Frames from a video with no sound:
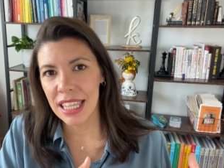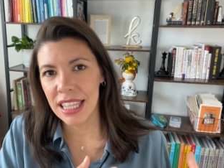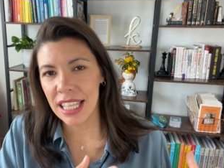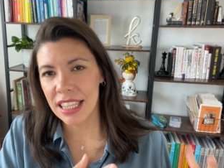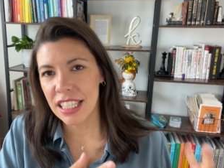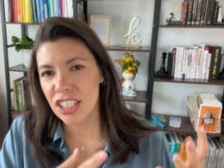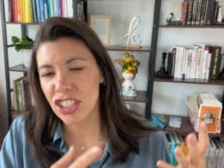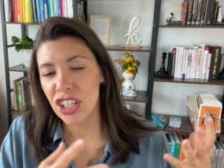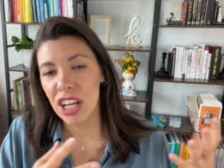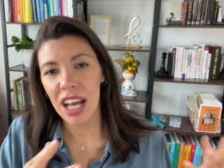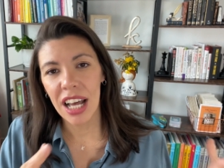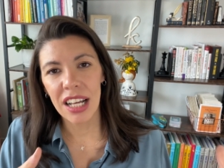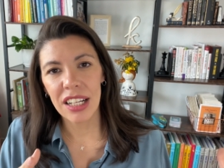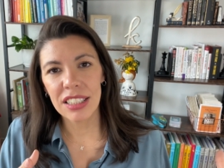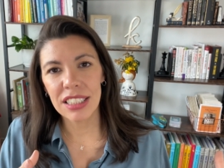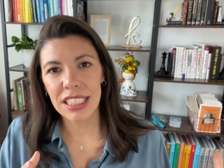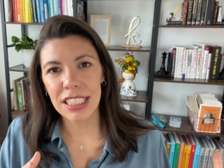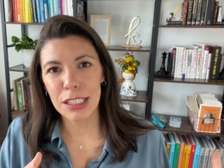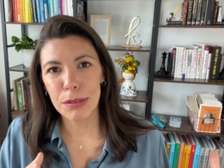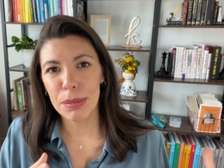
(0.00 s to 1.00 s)
that the
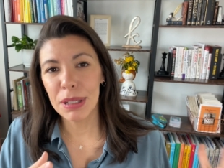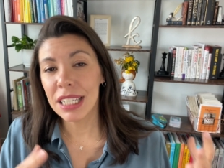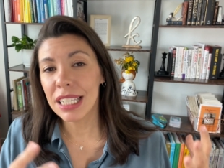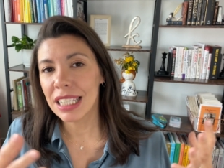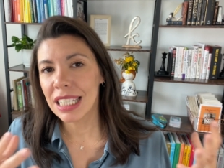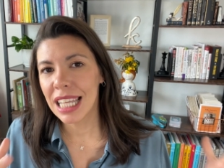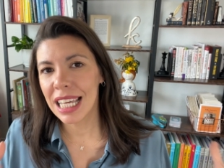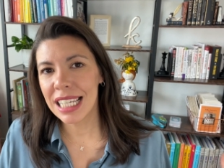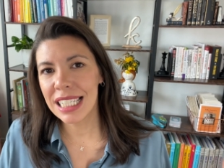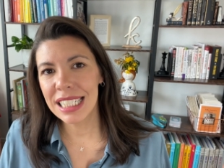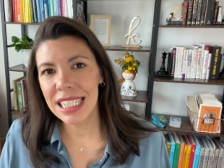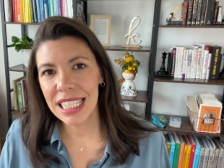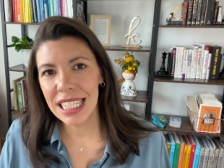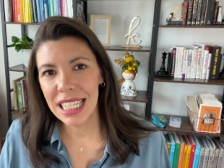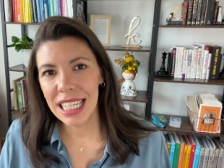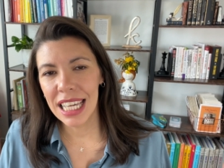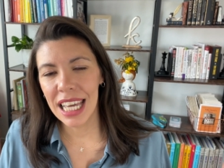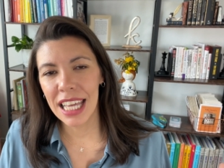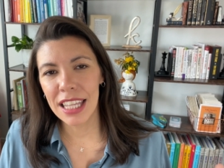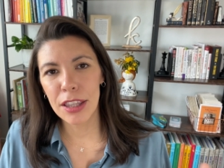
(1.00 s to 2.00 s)
child is being
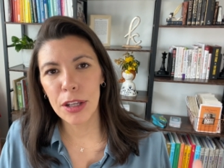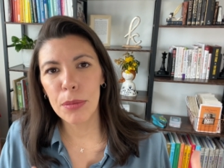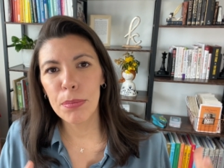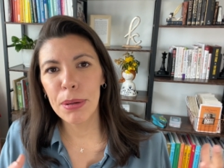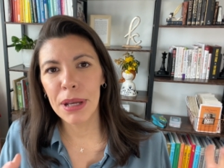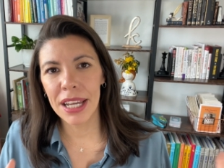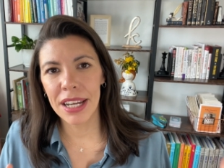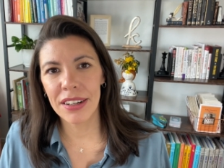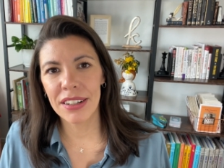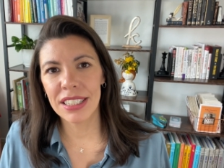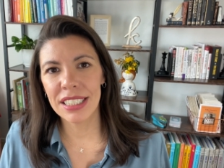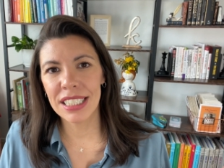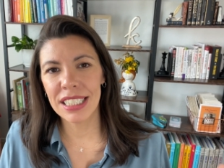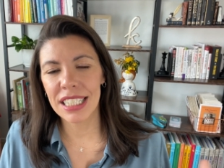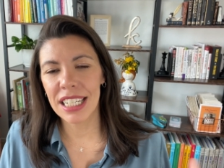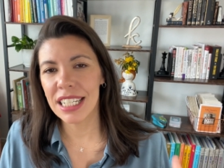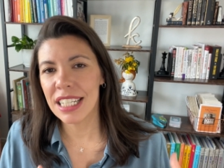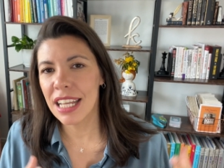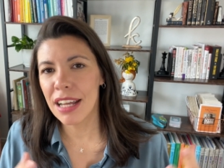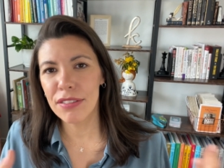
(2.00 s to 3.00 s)
lazy and their parents
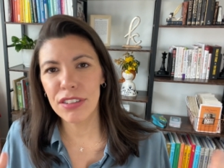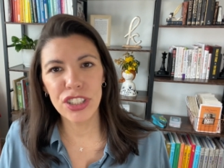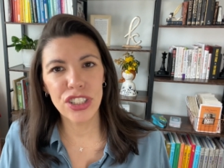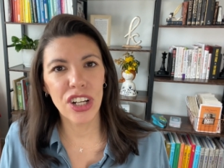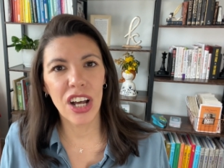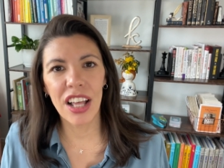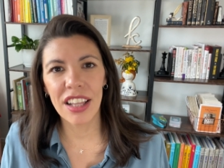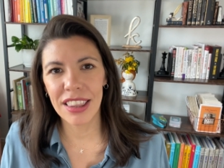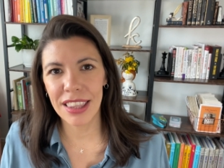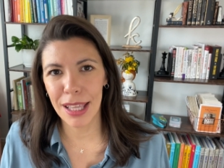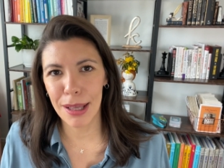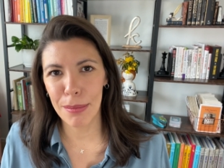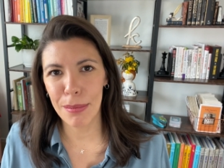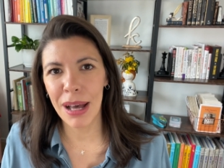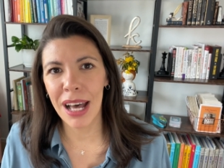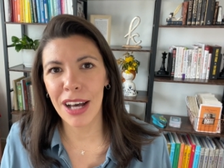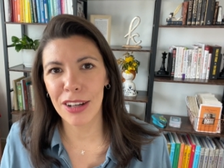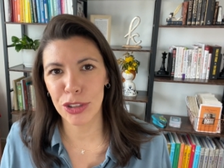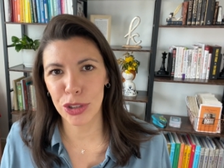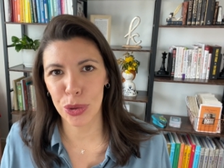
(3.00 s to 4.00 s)
never taught them
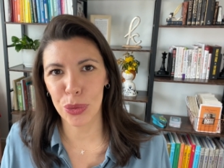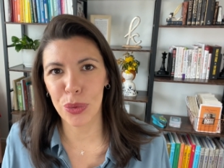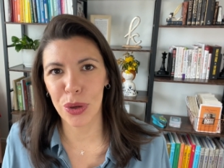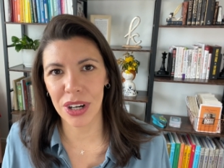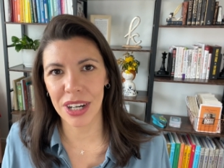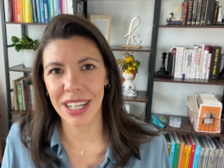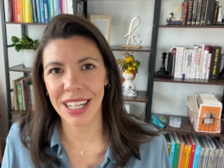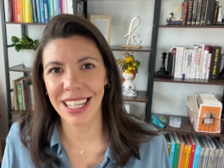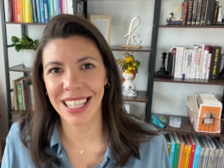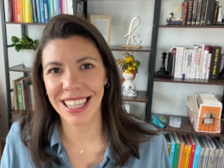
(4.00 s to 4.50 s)
how to work.